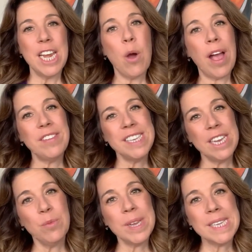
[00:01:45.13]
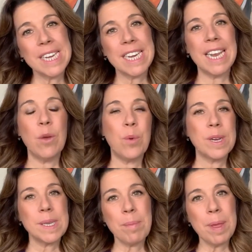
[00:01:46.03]
Now, I've seen recently
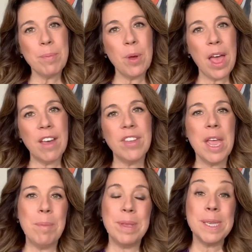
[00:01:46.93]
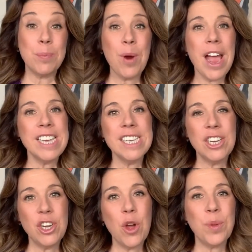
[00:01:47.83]
where some people have been surprised
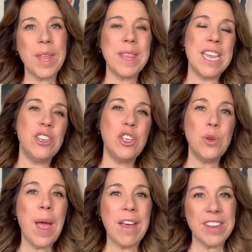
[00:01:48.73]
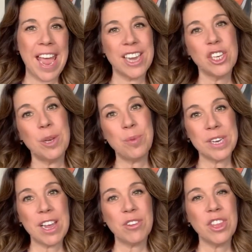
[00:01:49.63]
to know that they do have to actually
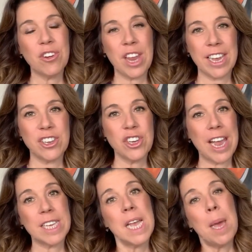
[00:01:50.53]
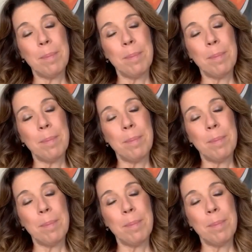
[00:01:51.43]
print out their luggage tags,